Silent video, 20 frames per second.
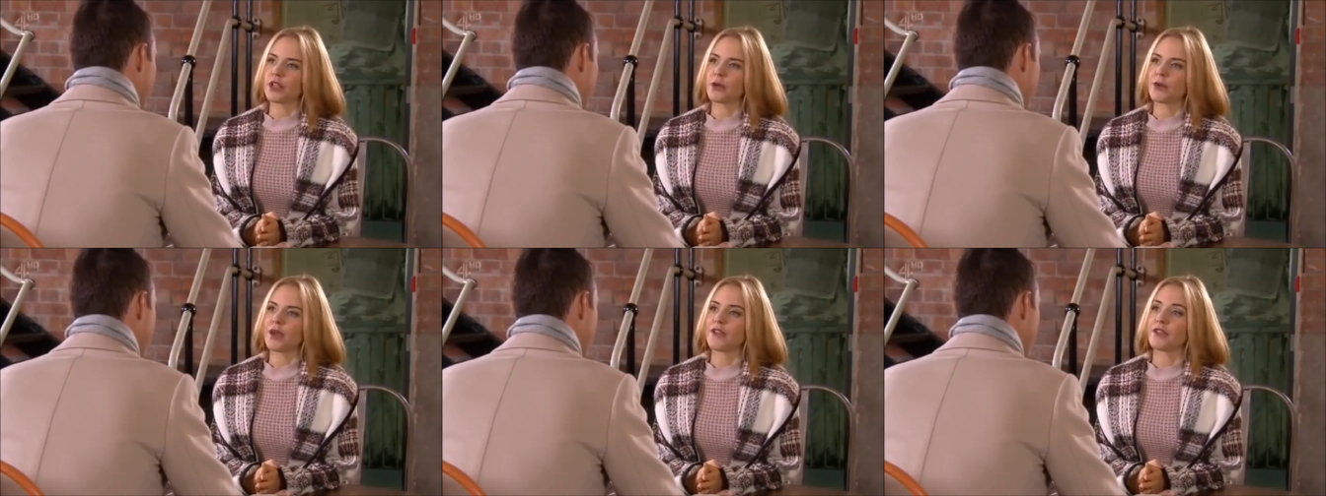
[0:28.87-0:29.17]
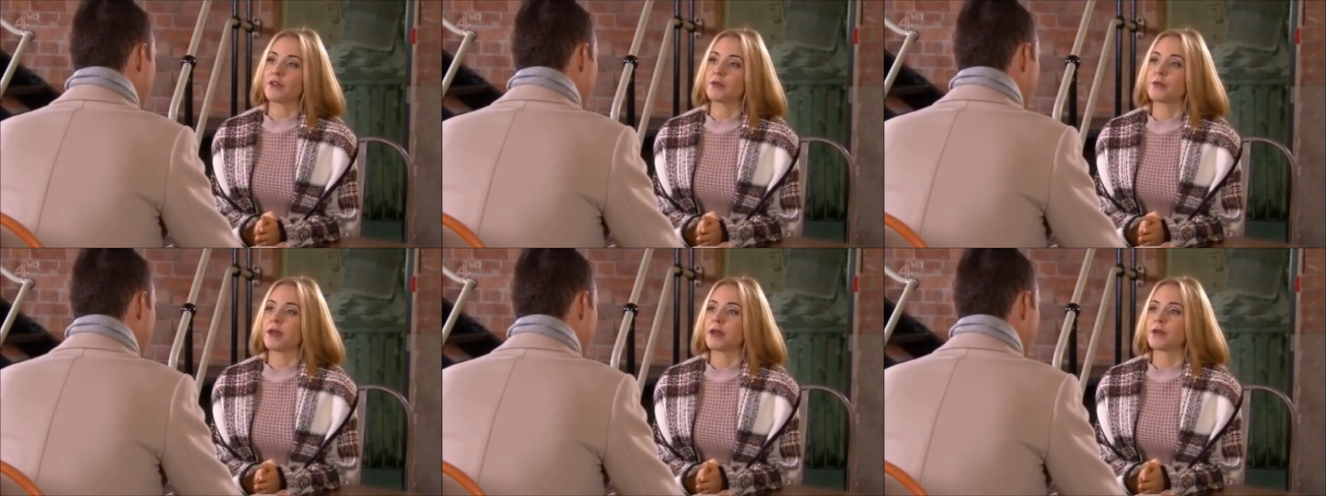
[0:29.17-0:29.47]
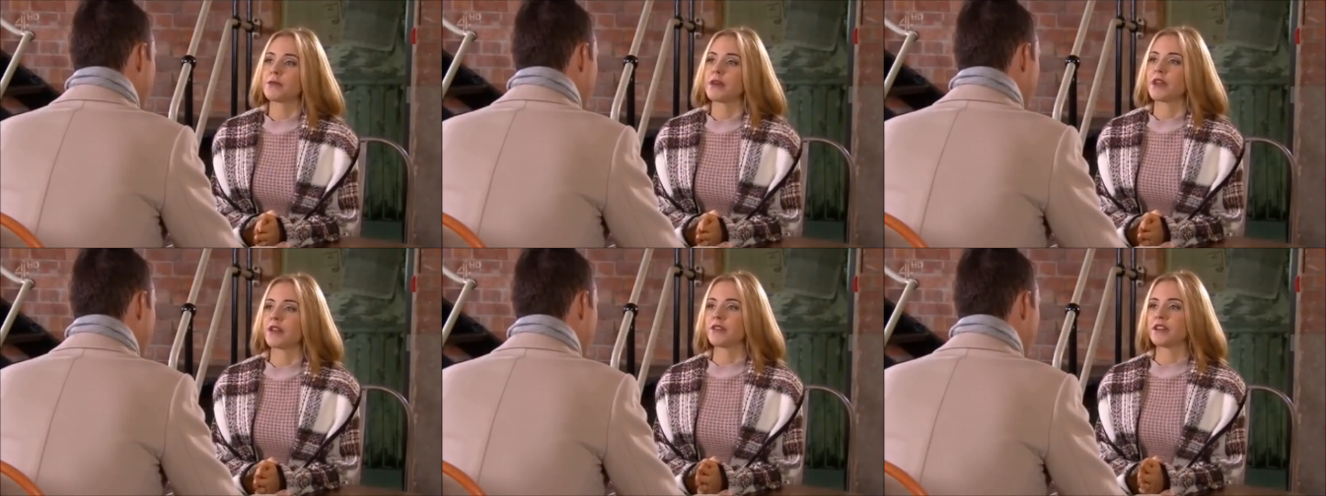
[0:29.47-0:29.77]
walking away
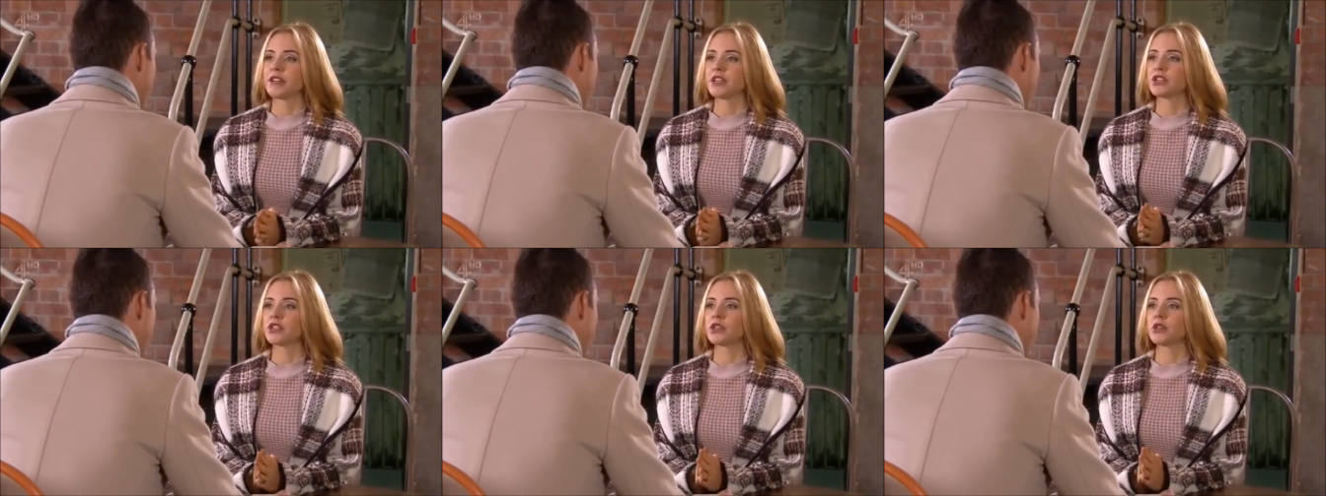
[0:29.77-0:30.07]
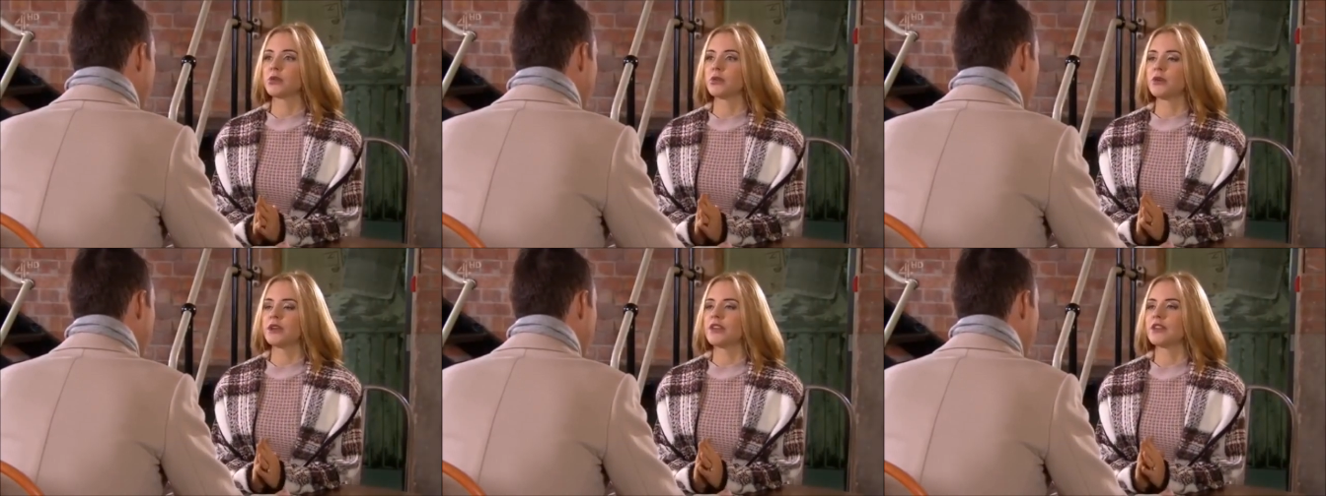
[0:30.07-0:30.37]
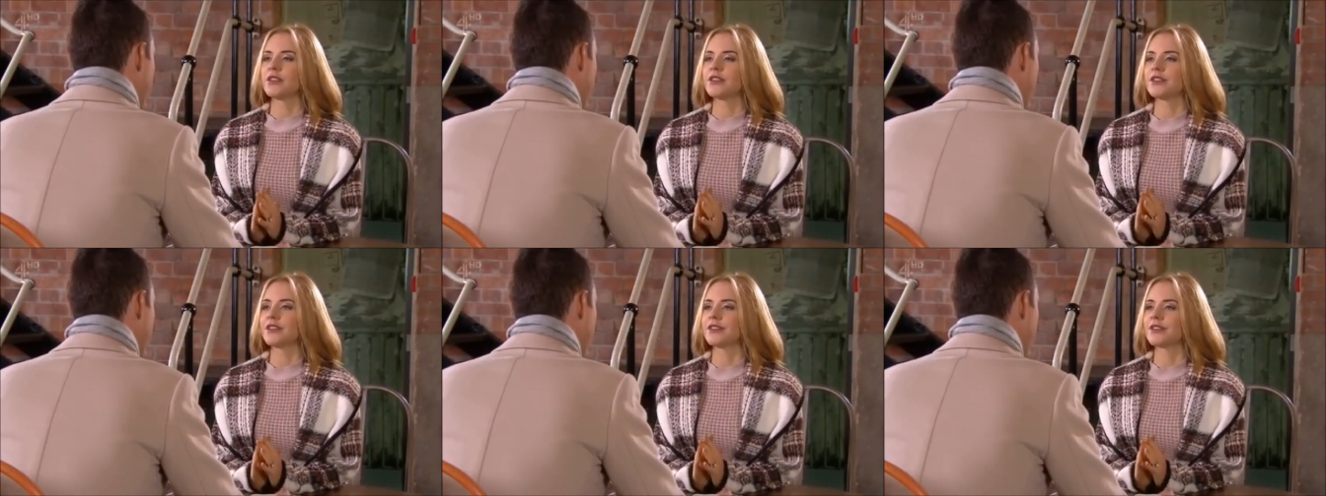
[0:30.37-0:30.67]
from my marriage
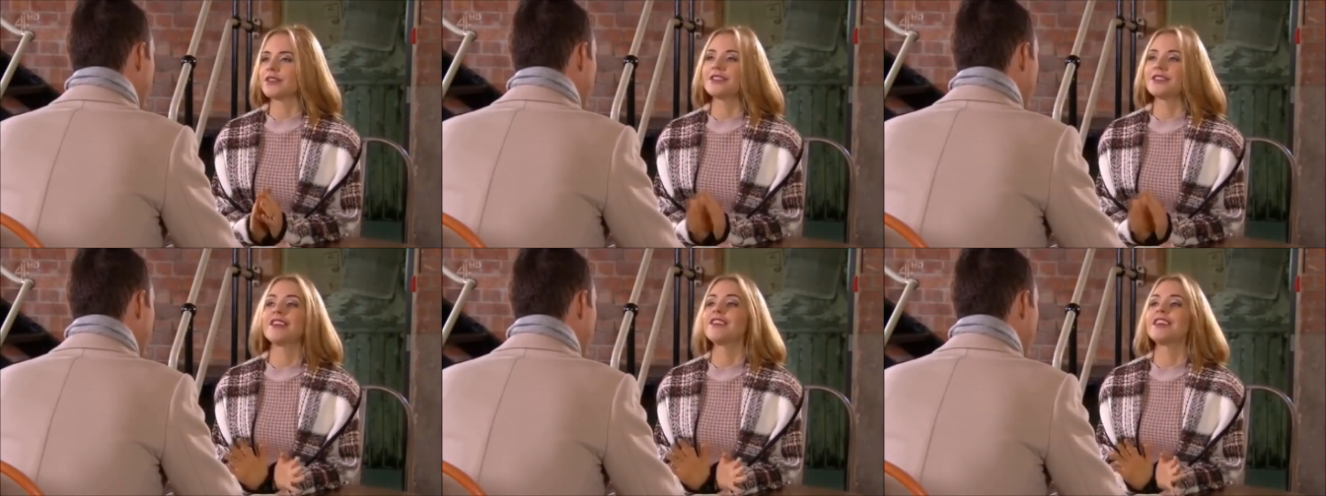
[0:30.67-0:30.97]
with